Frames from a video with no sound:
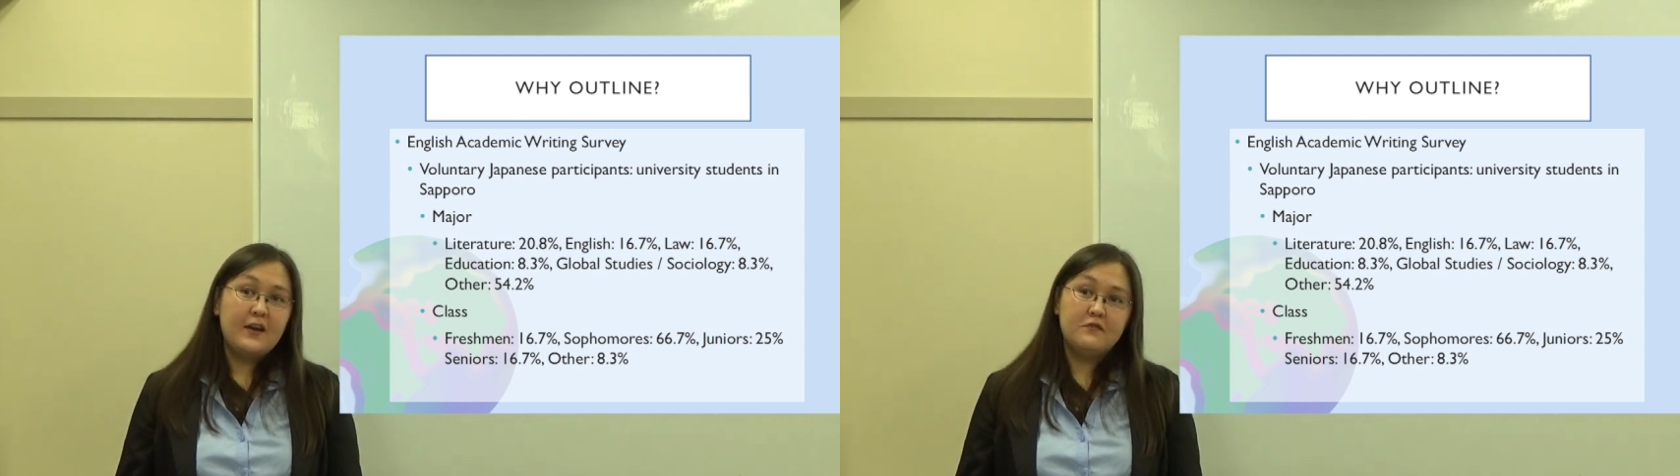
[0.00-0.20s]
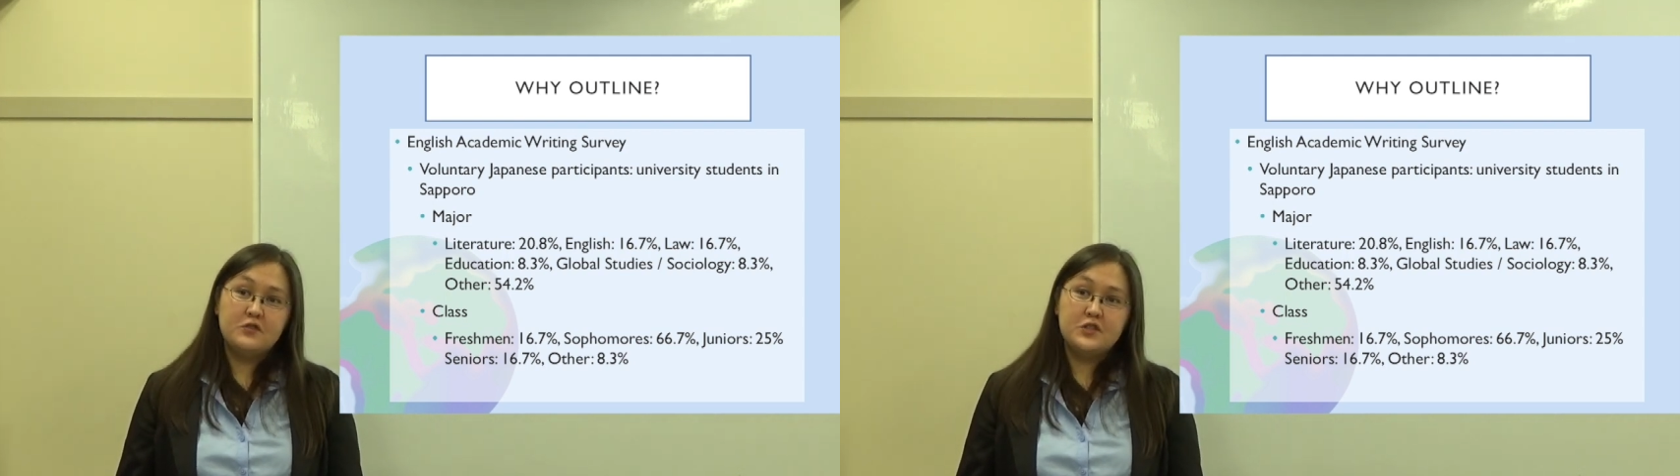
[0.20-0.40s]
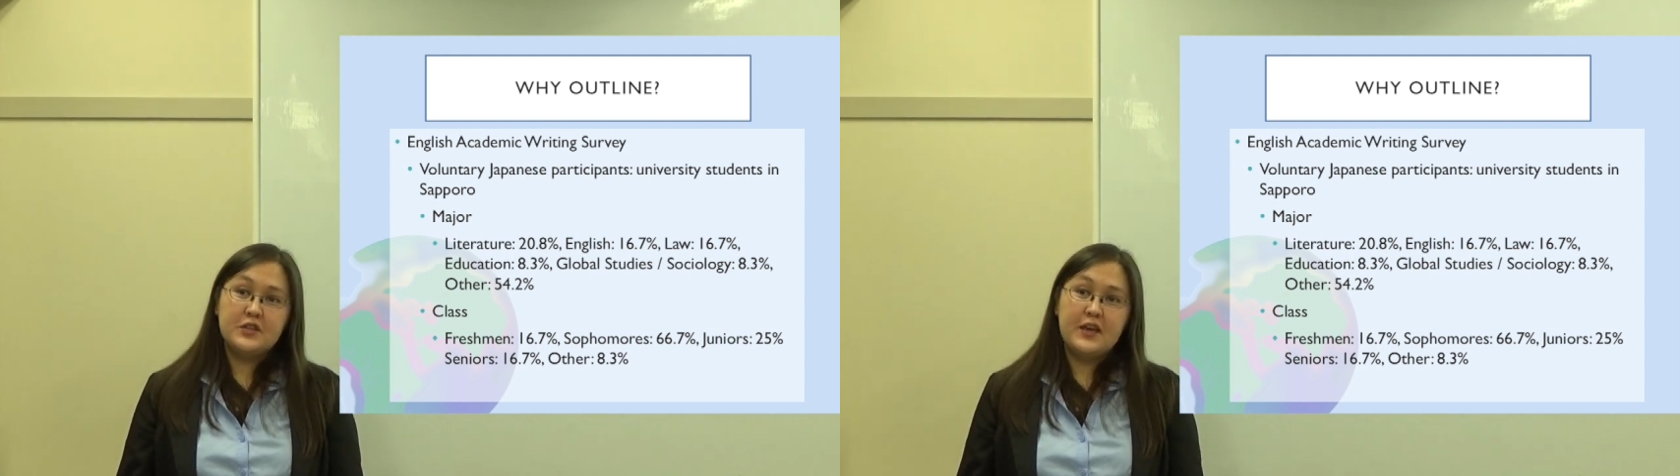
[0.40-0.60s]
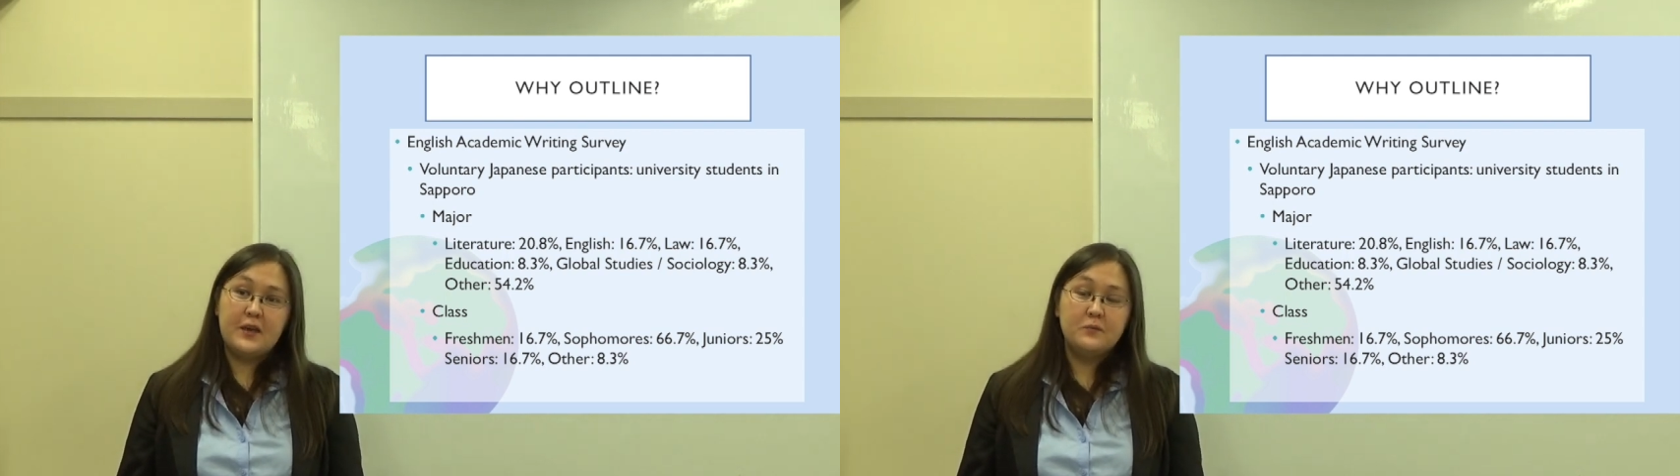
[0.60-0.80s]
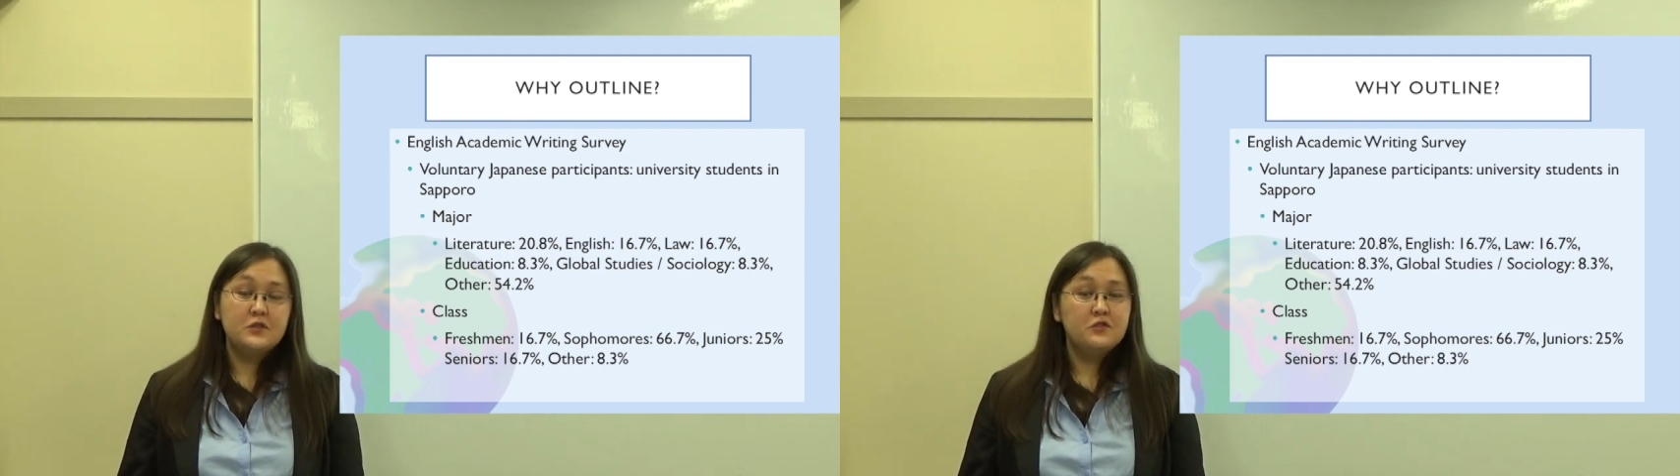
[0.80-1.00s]
I first
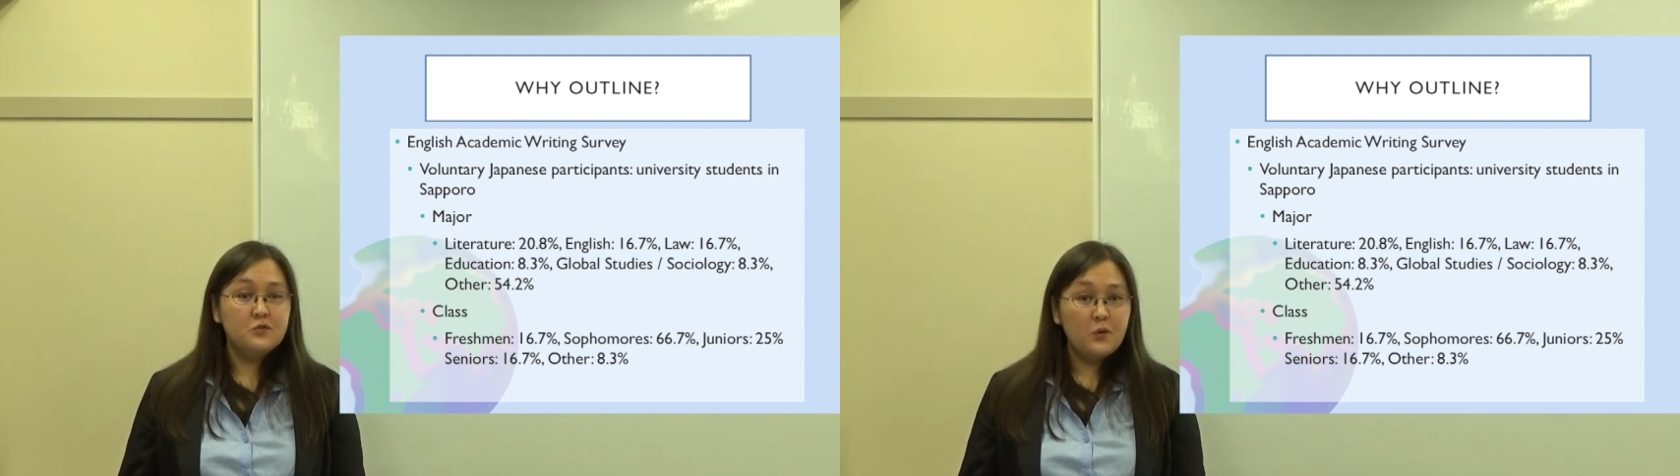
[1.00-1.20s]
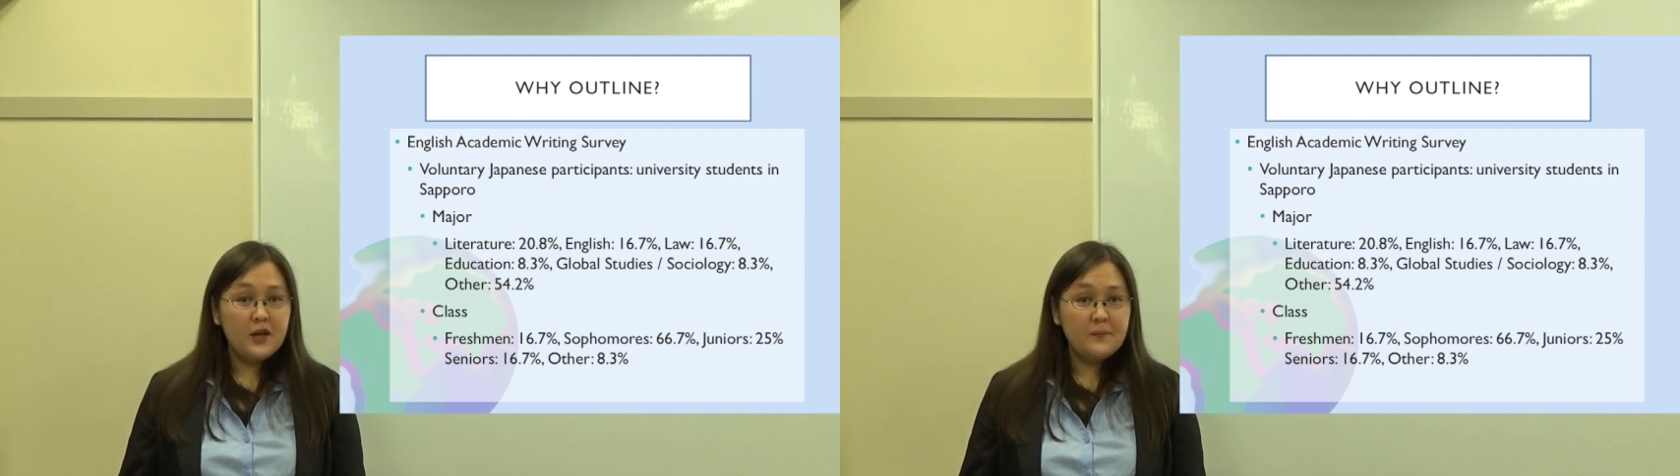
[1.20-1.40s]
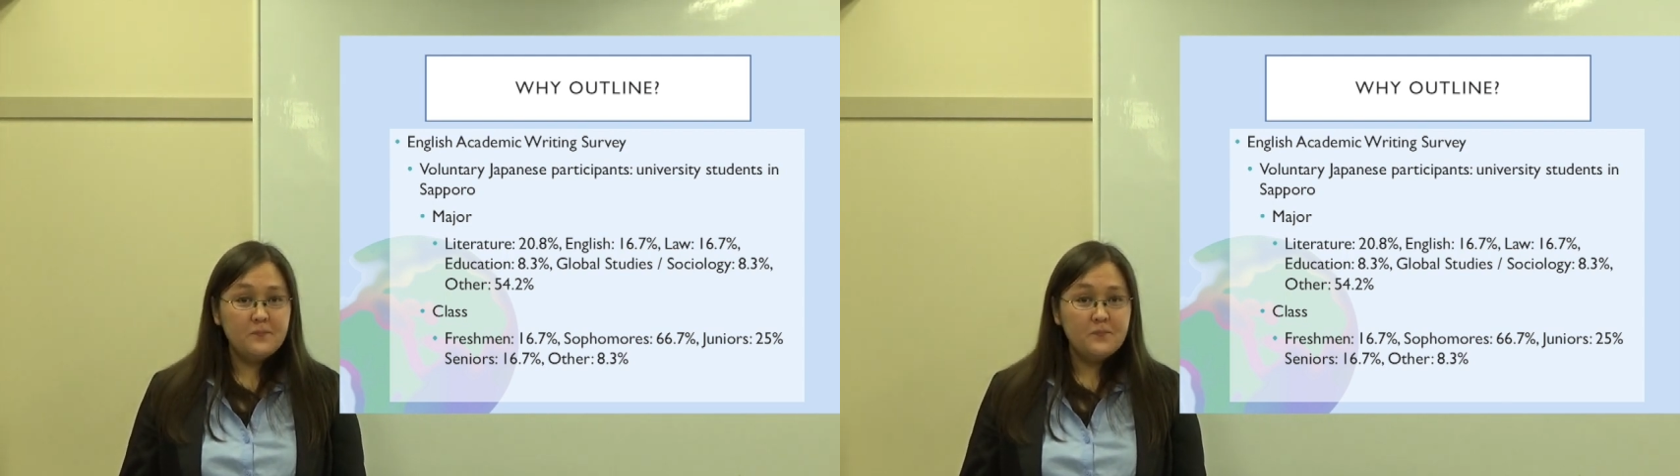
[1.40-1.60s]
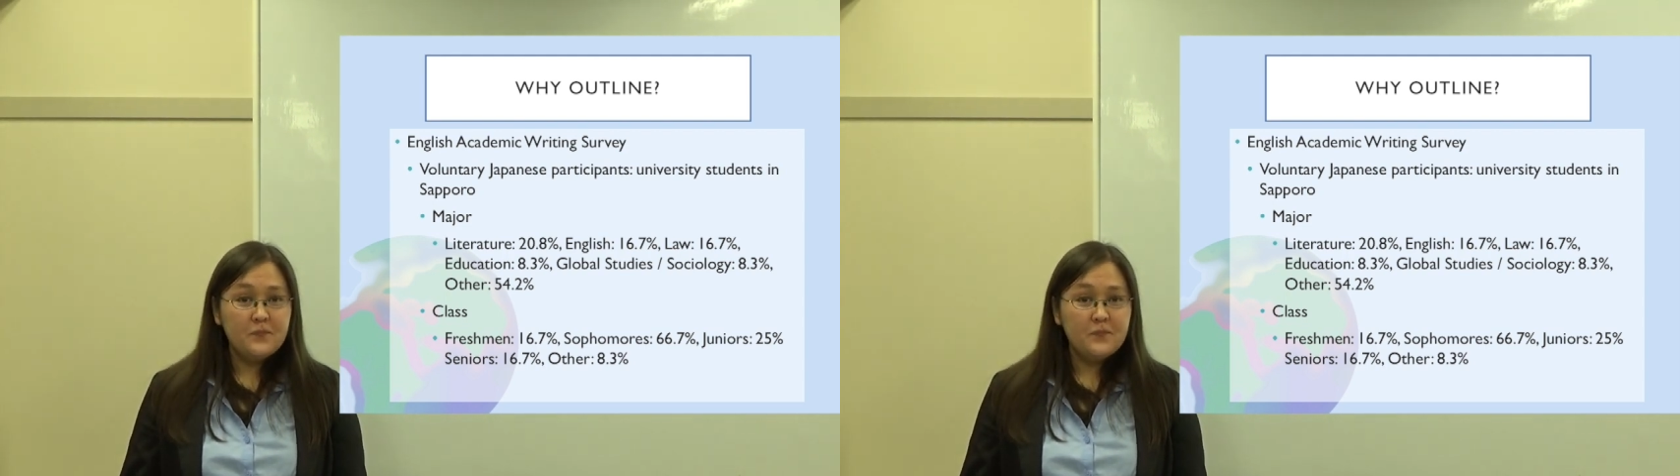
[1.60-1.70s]
came to Japan,